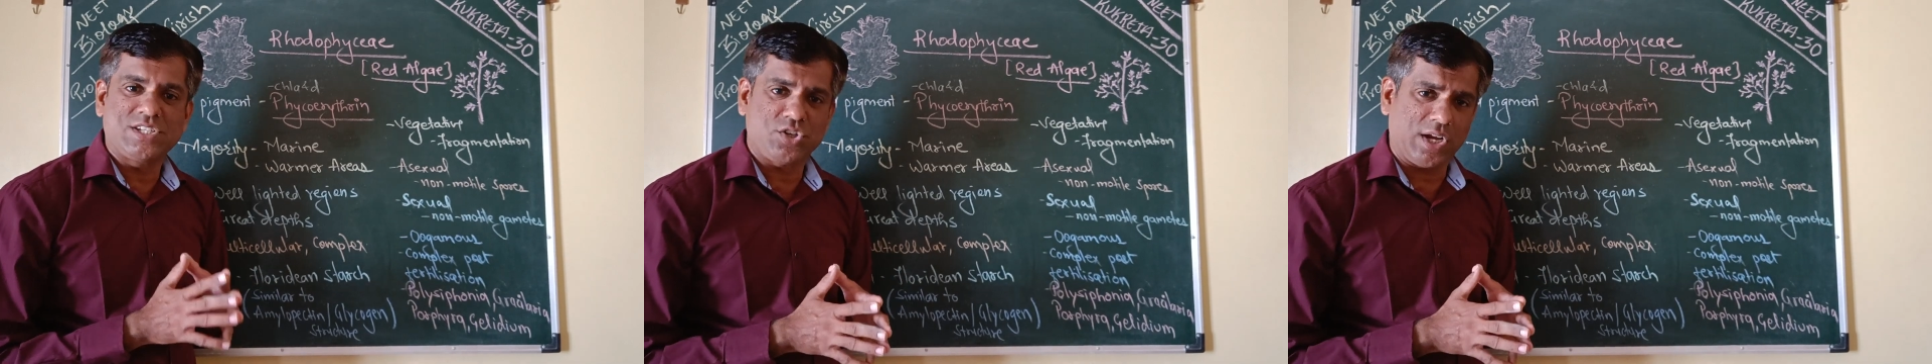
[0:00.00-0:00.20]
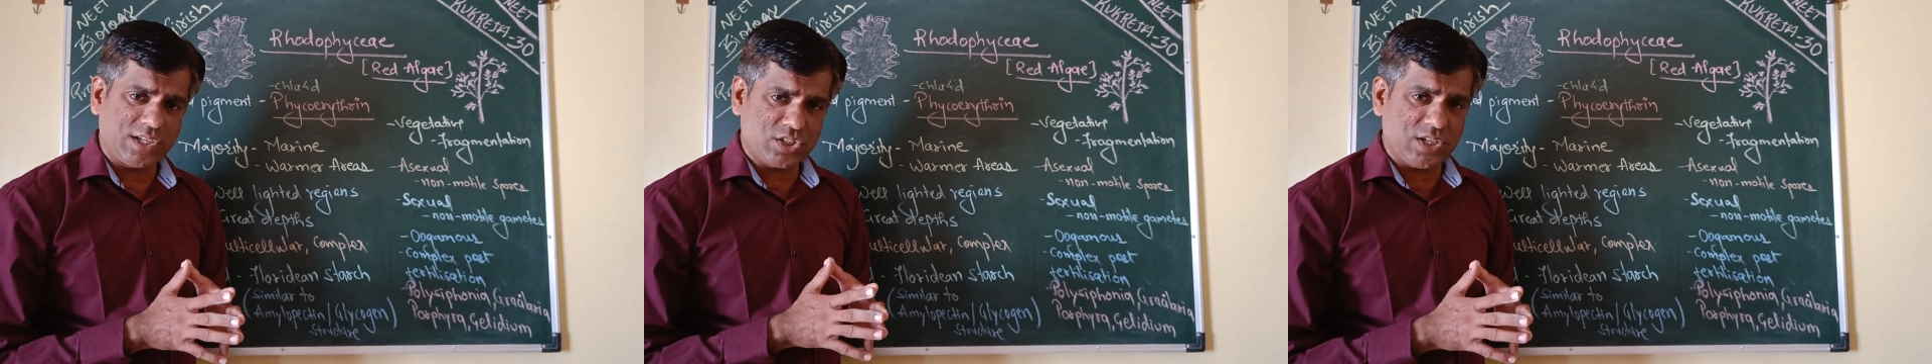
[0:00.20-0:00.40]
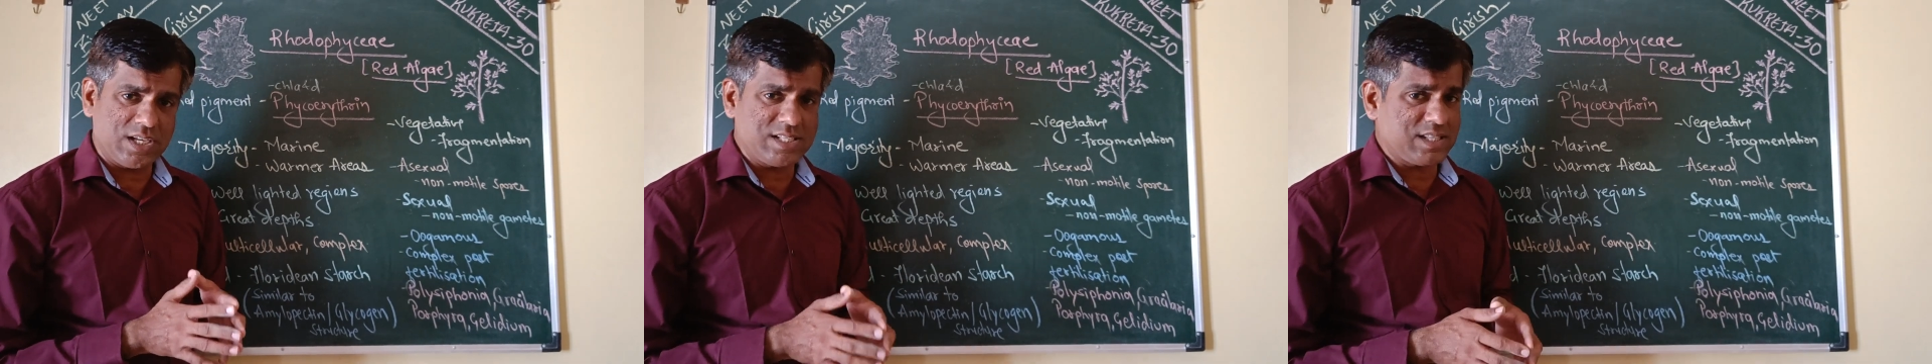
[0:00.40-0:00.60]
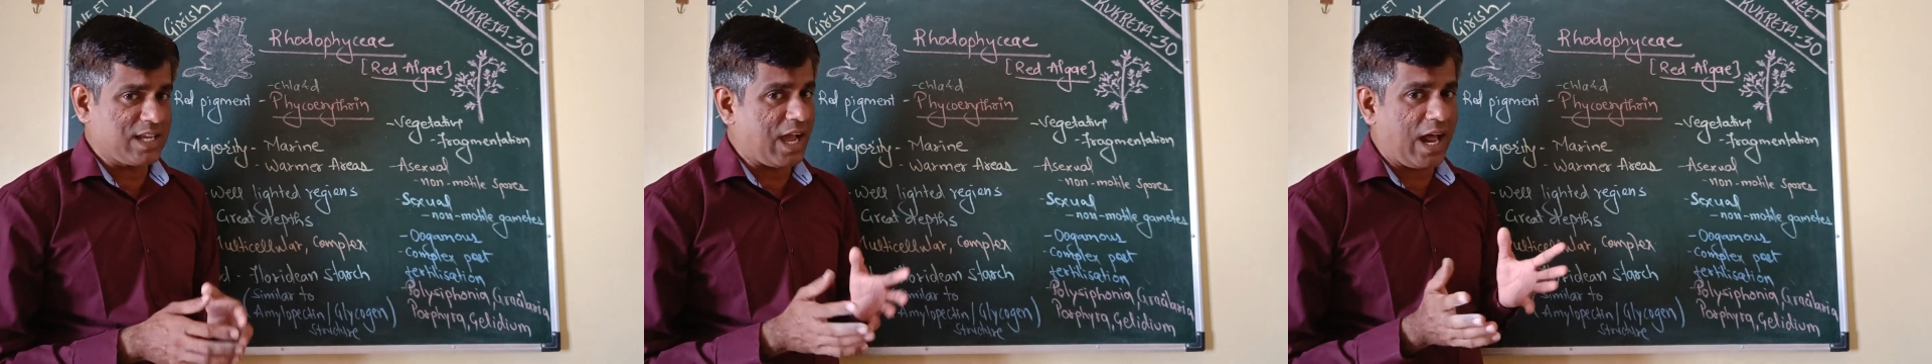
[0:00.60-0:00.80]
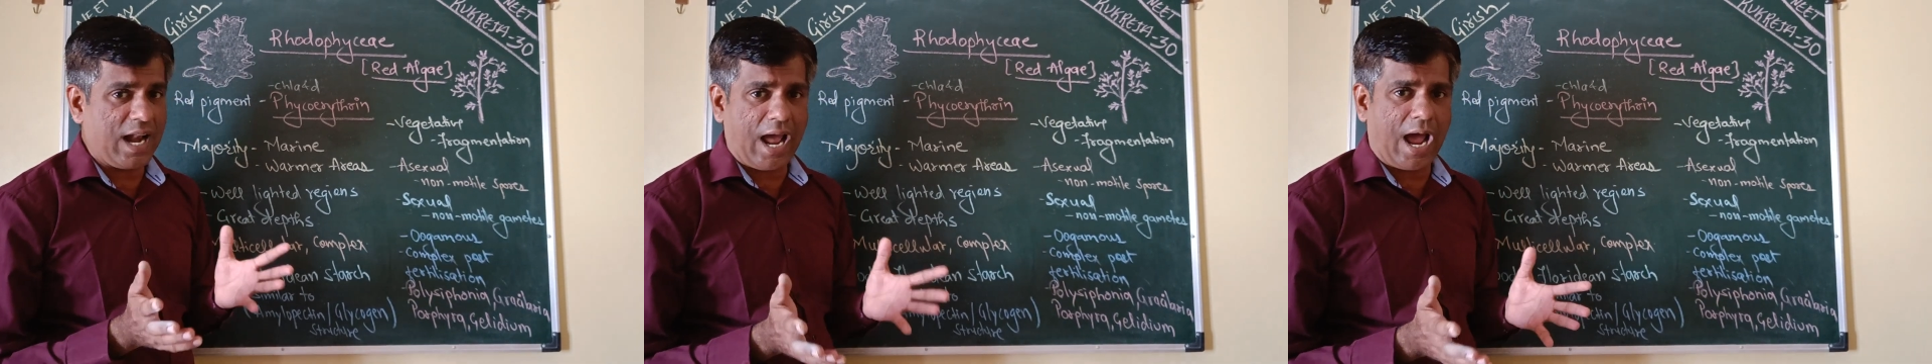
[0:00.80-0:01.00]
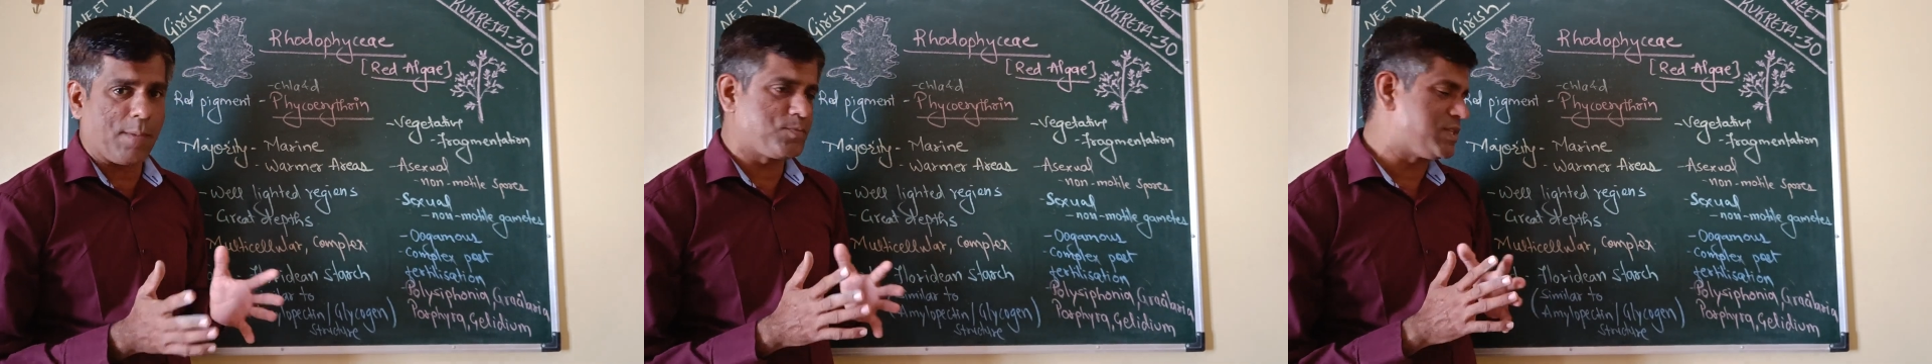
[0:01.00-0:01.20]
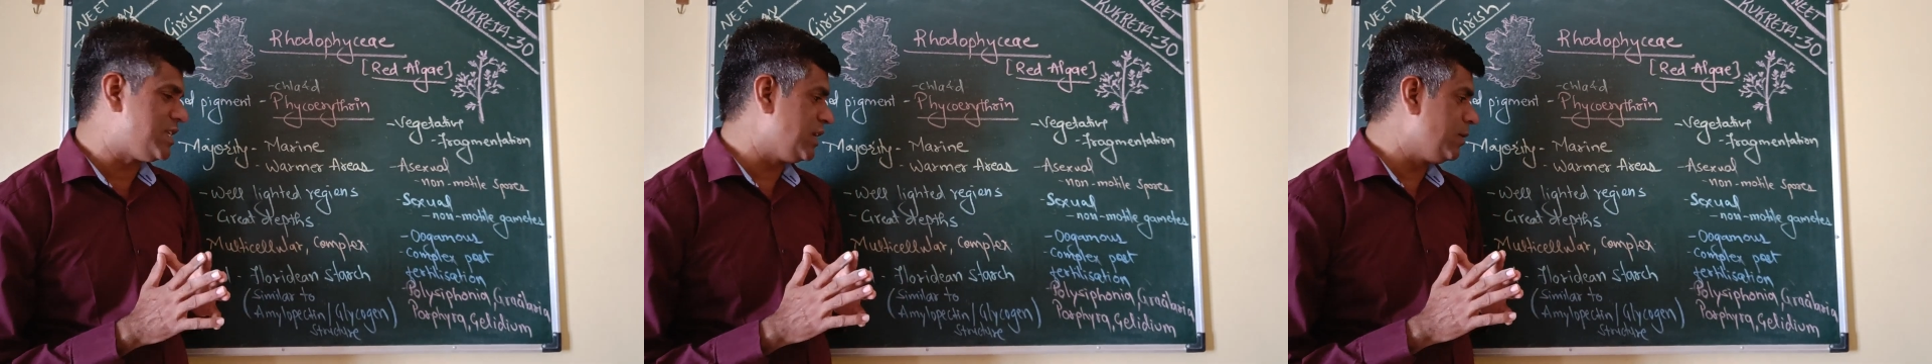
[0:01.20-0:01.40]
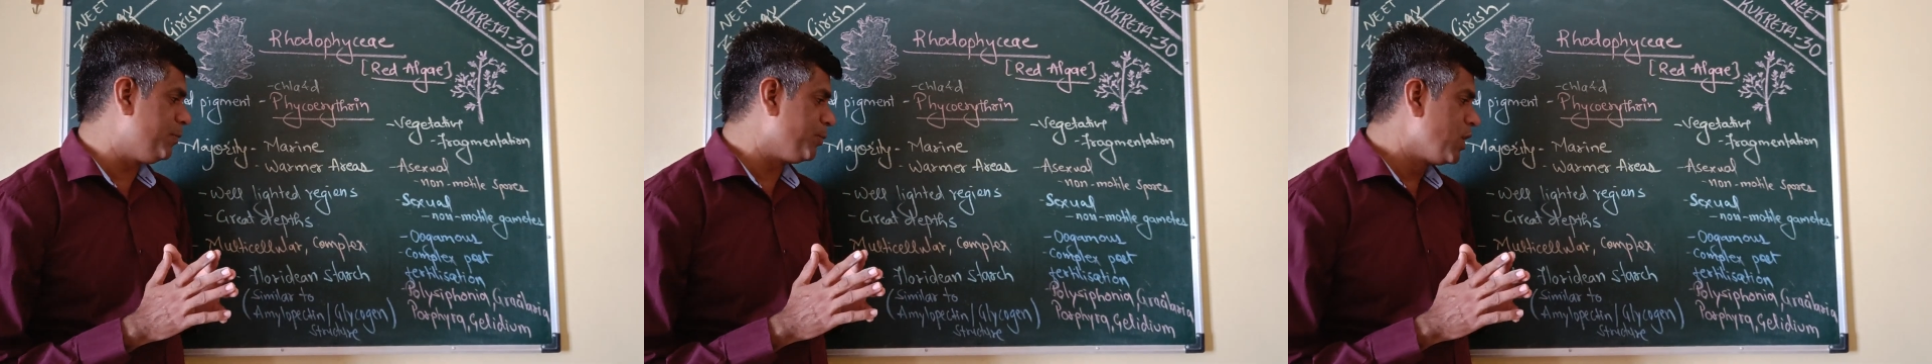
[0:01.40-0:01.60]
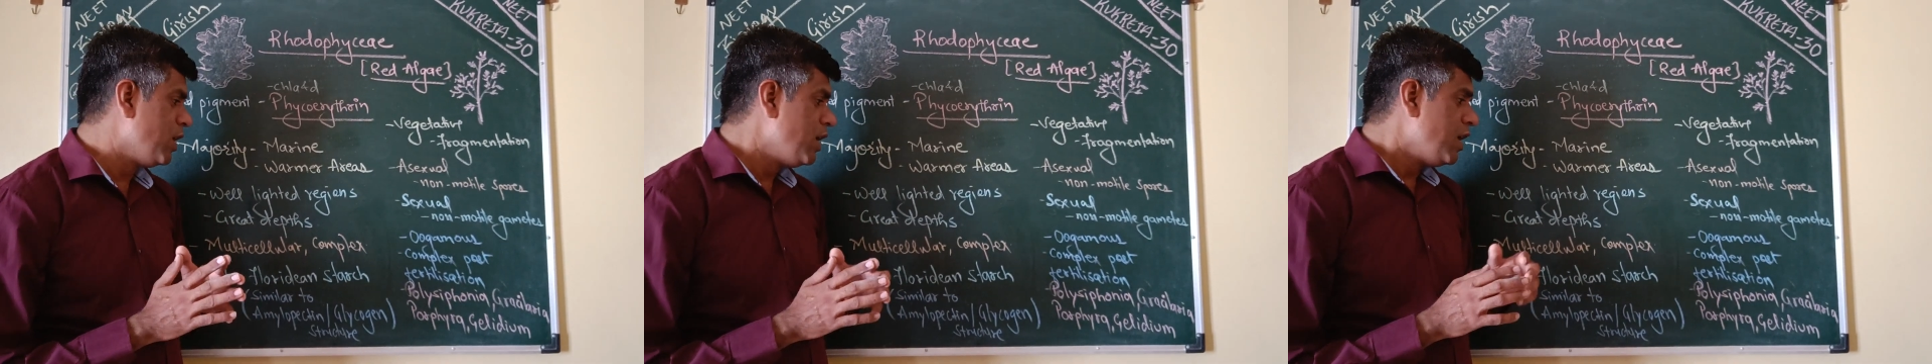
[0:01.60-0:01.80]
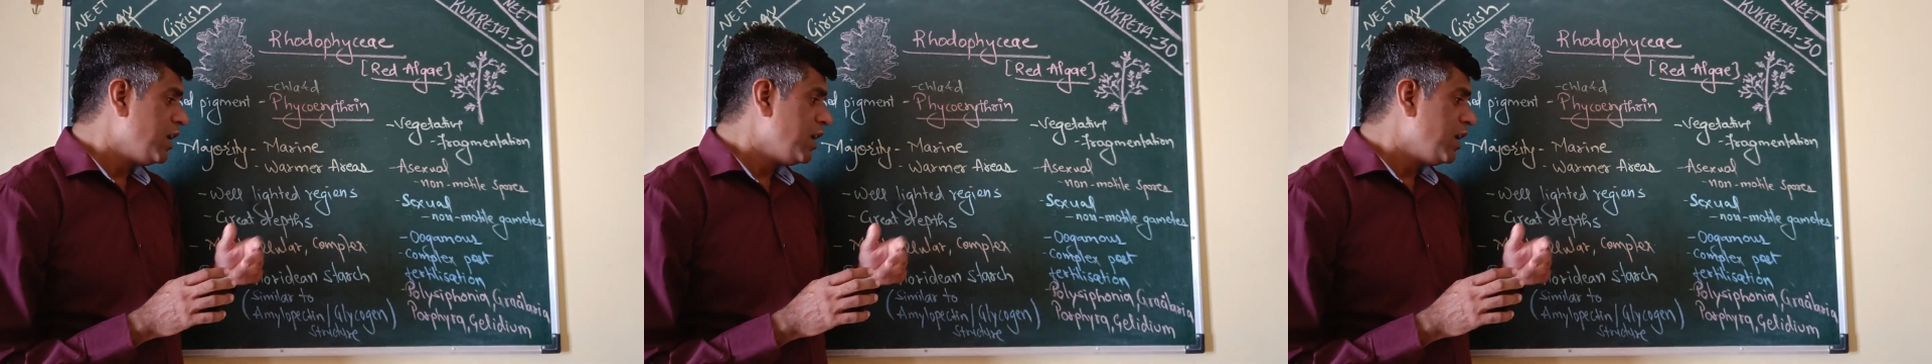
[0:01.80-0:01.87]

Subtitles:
structures, they are absent.